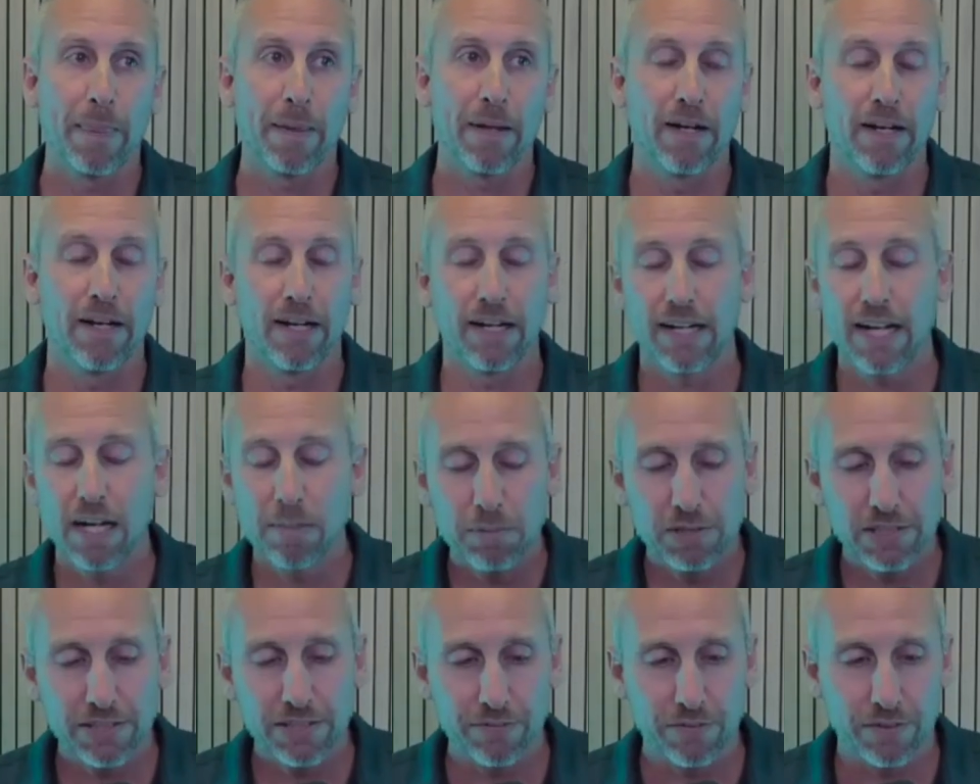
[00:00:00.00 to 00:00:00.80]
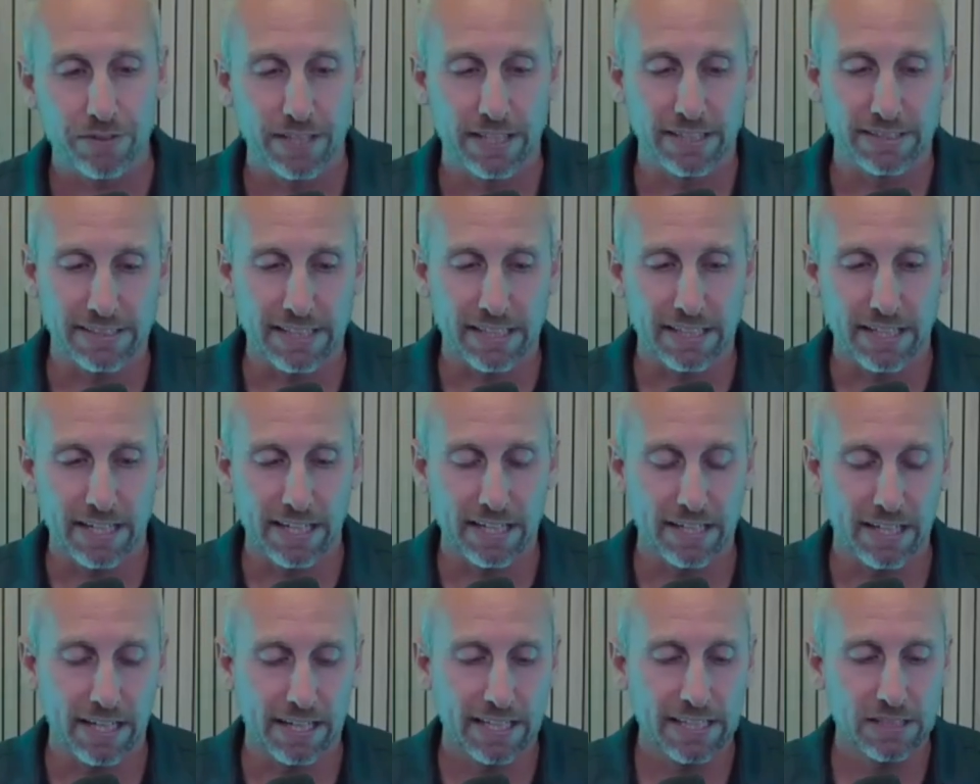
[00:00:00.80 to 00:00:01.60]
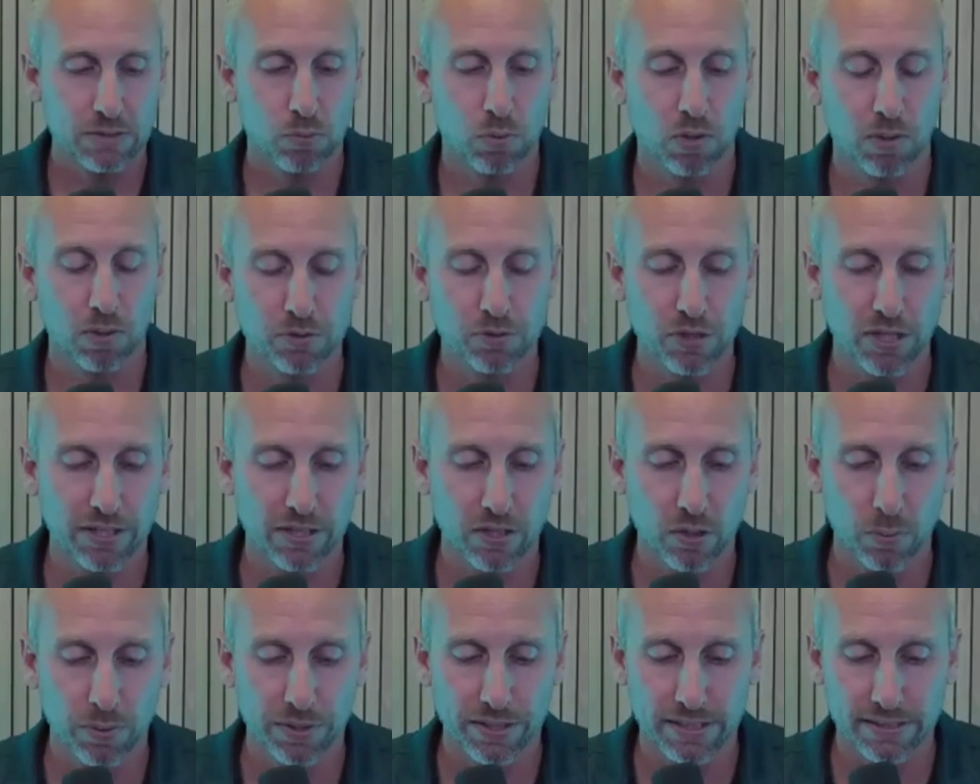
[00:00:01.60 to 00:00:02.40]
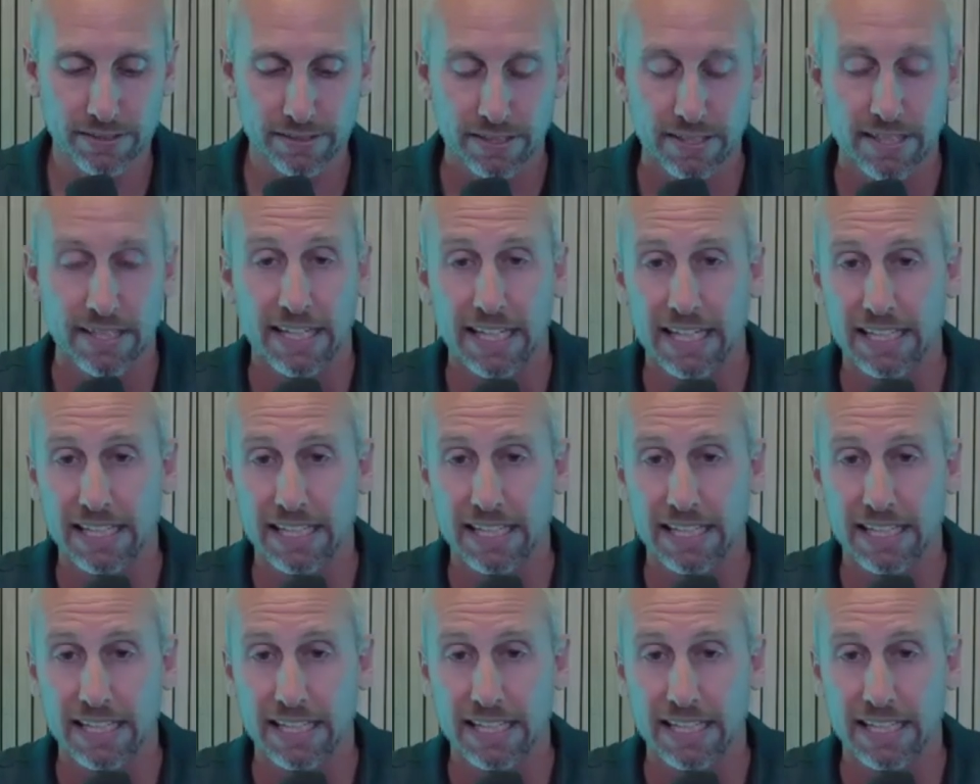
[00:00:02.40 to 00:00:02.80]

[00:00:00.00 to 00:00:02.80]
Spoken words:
a couple different things. And I guess where I'm trying to go with this